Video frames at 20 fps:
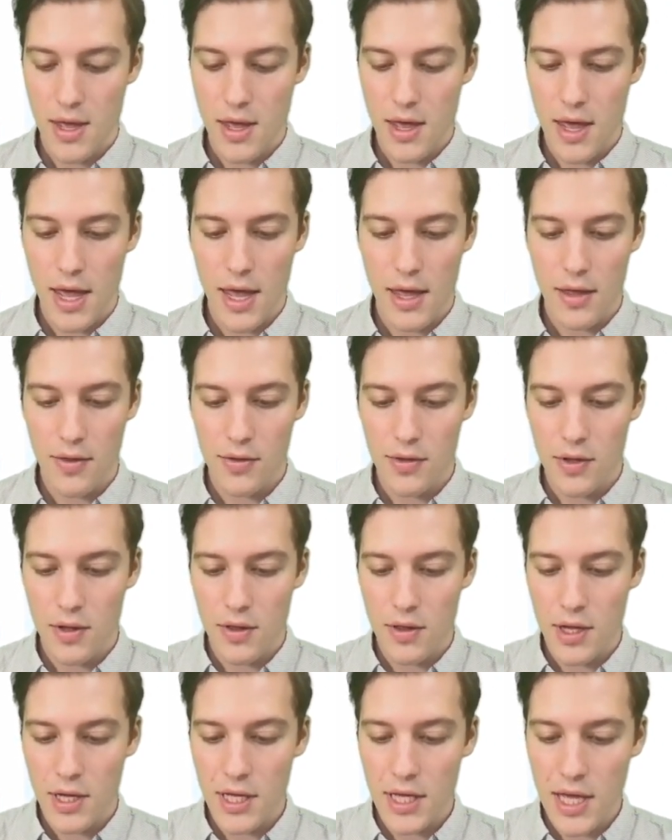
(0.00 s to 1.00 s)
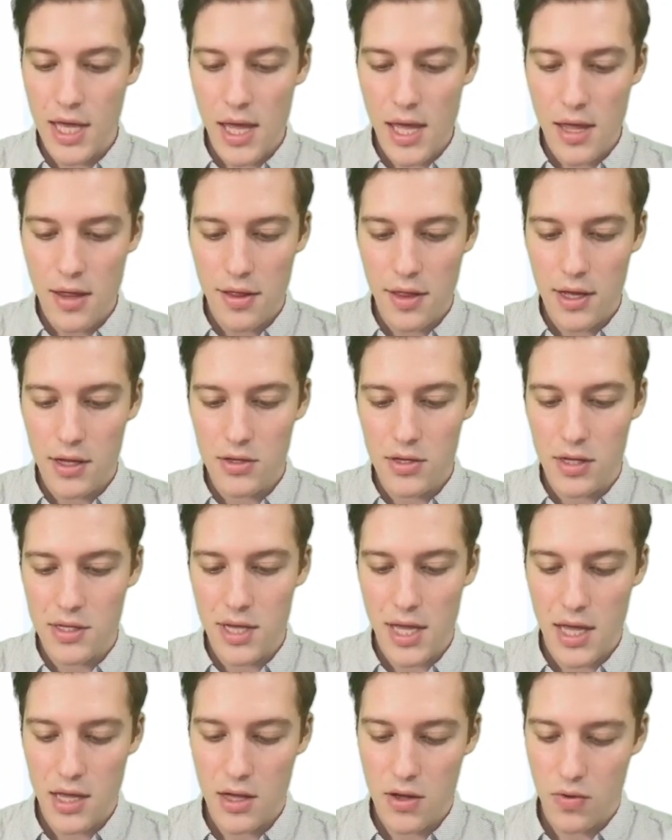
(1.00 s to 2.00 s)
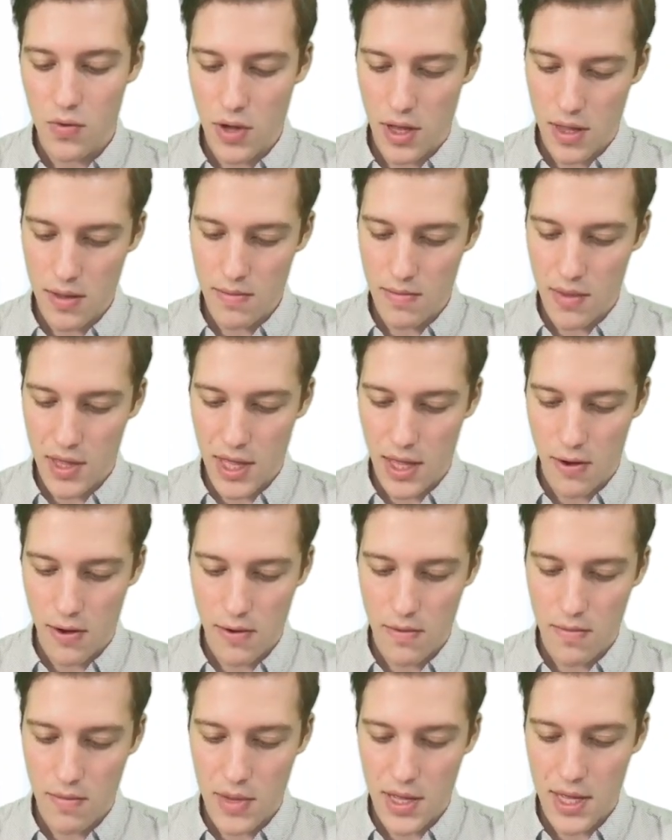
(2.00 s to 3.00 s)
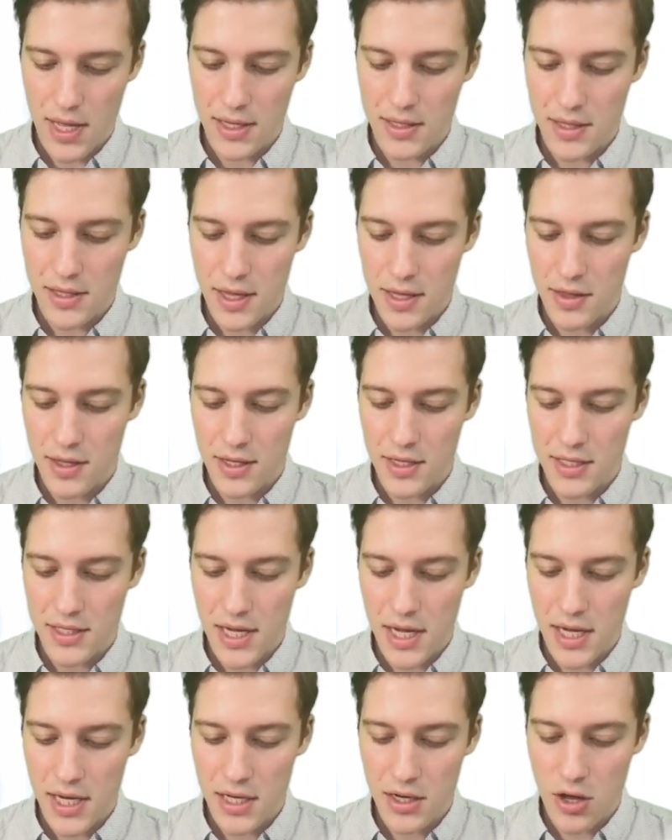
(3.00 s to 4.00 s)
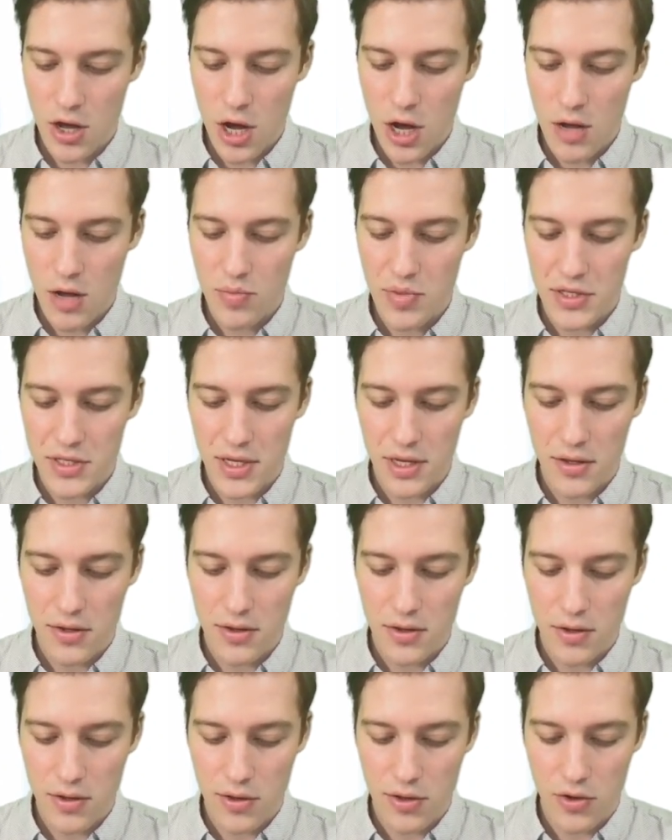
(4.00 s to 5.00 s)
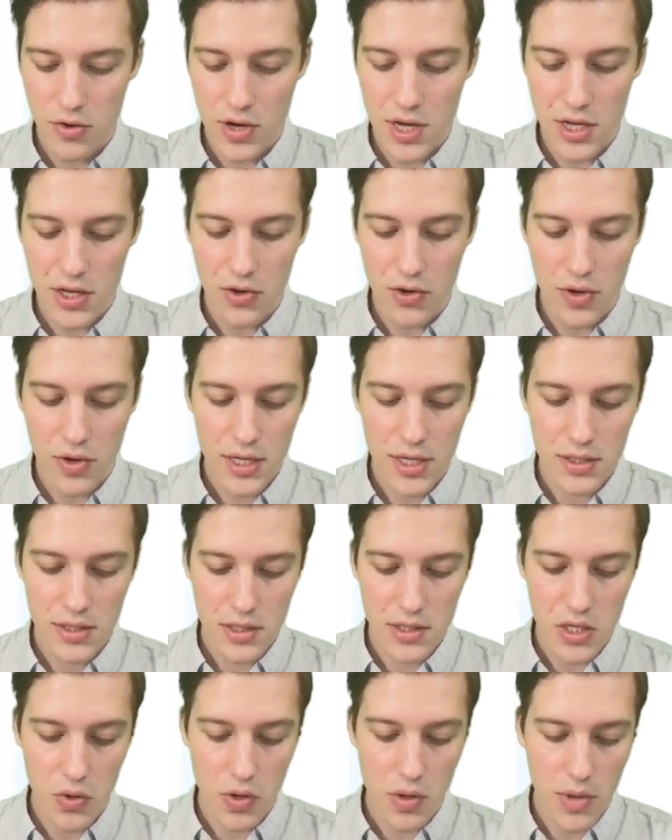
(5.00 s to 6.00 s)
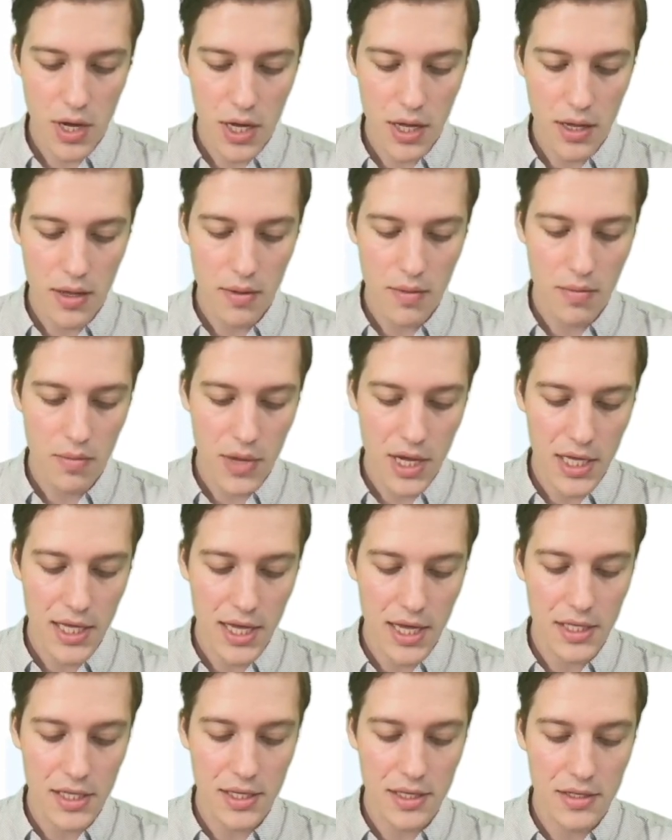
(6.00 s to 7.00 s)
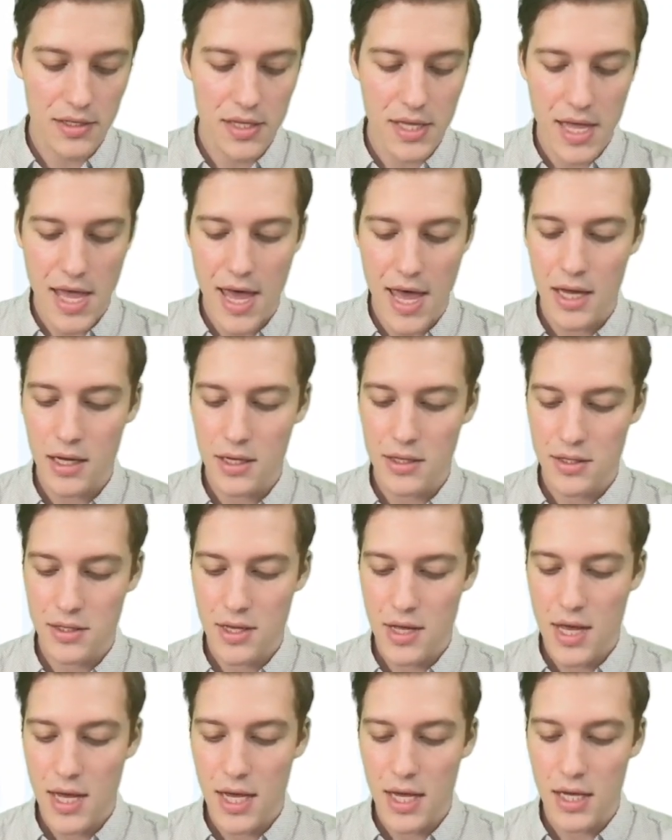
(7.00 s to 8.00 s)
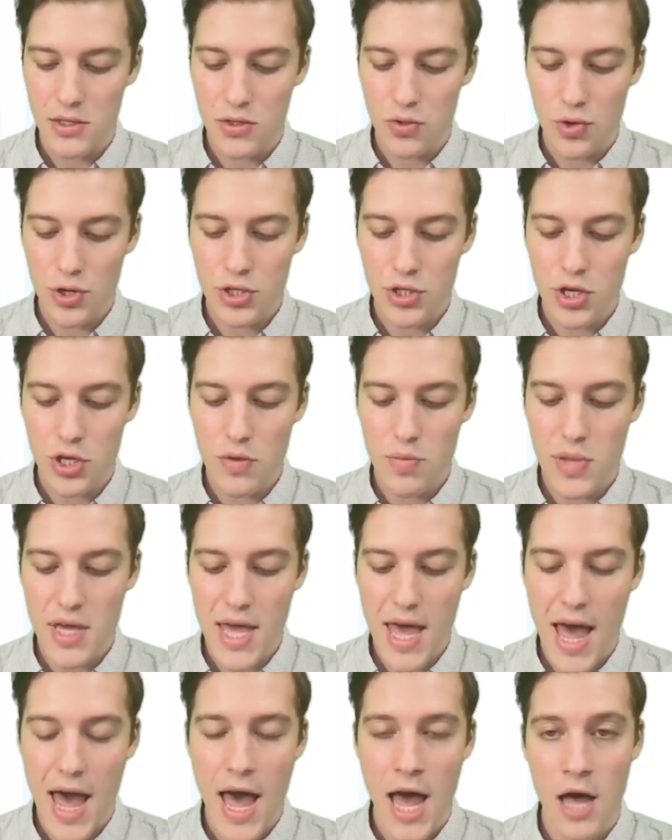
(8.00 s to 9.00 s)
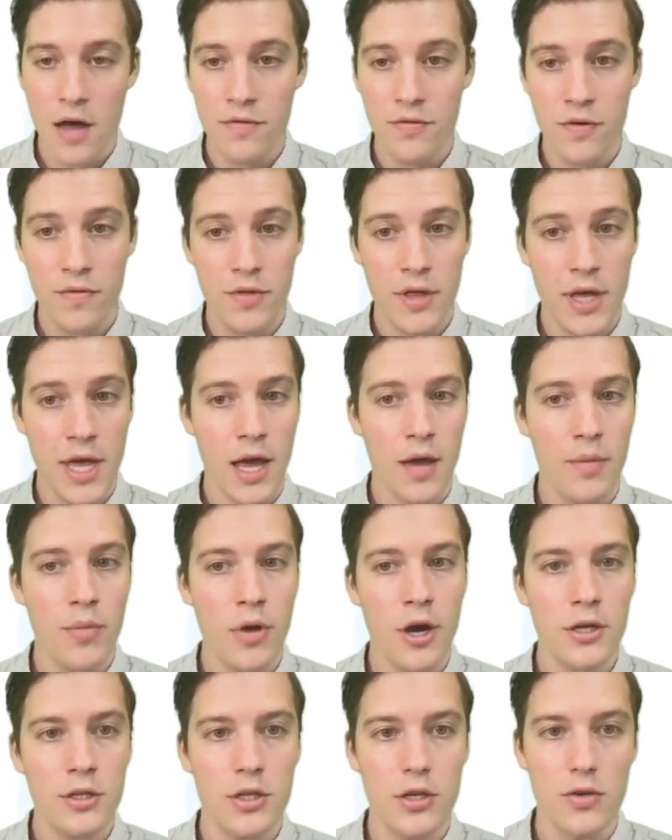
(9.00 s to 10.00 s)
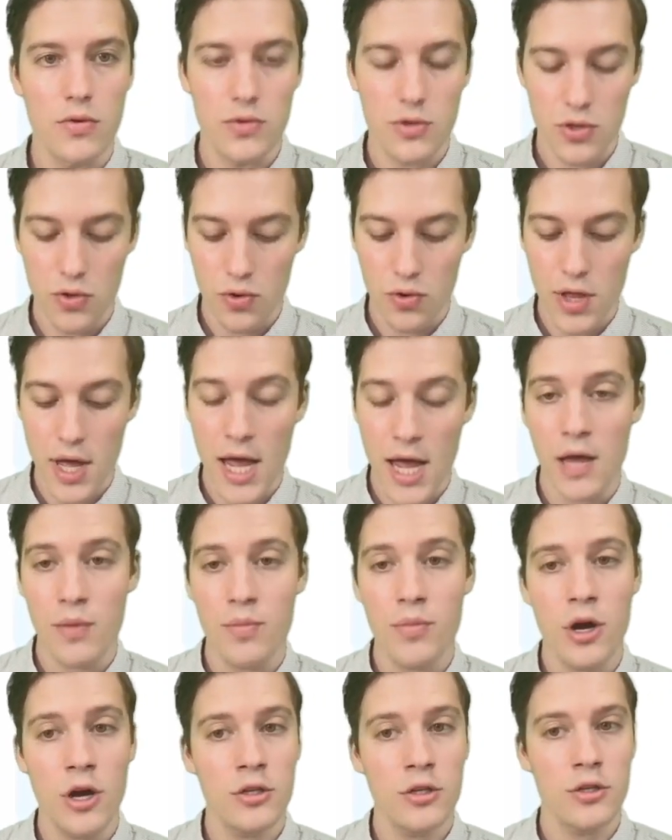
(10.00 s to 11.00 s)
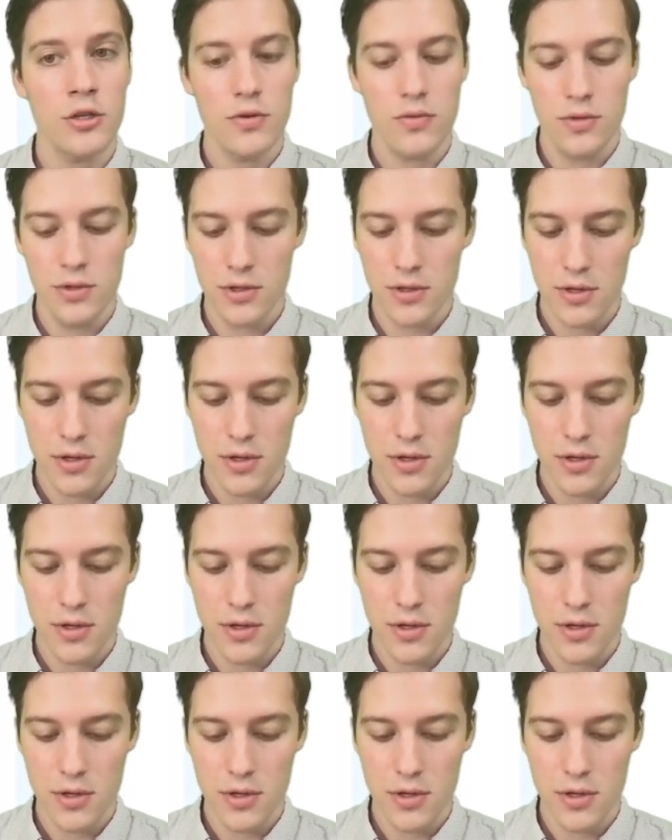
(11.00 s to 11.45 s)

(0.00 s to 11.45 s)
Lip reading: And the key thing to take away here is that the side opposite 30 degrees, so in my case it's the x, is always going to be half of the hypotenuse, or the hypotenuse